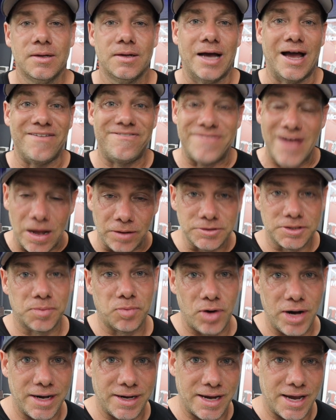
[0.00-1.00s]
I found some
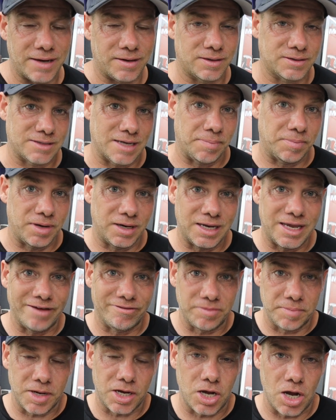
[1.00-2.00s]
radiators. I'm going to give
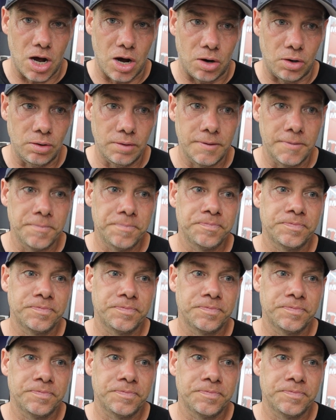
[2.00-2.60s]
them a go.